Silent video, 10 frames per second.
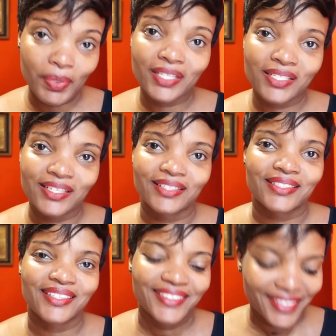
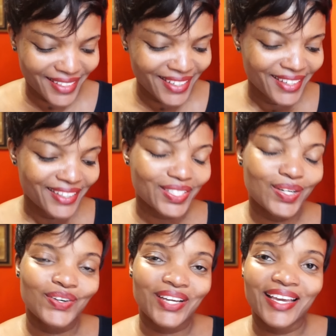patience
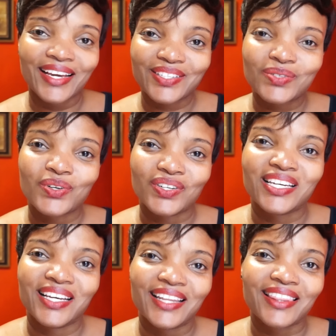to get to your
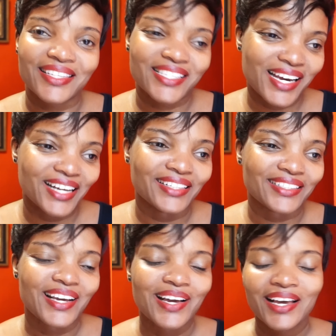10th child.
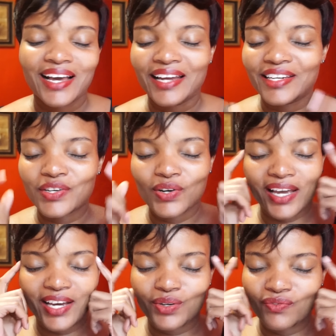And in your
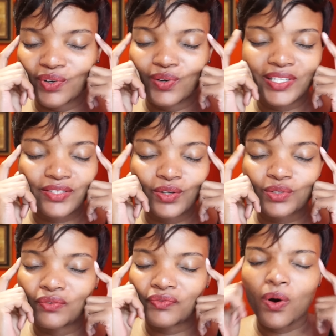head, you've always thought
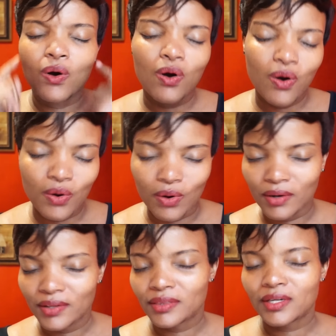of, oh,
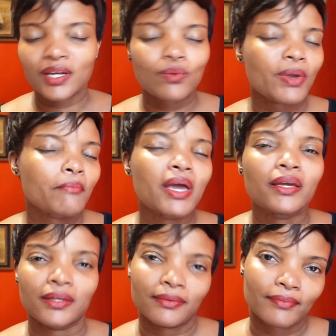3
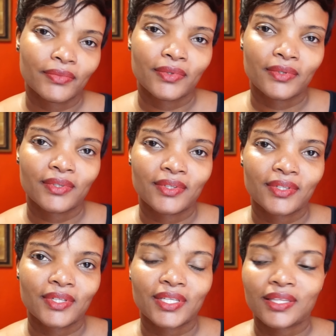women,
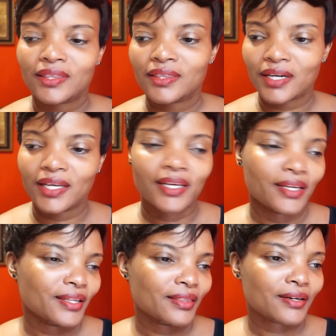
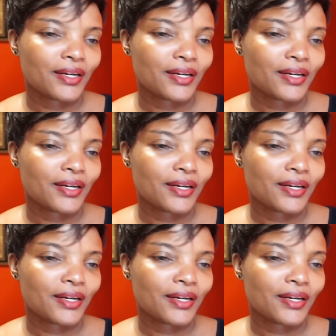three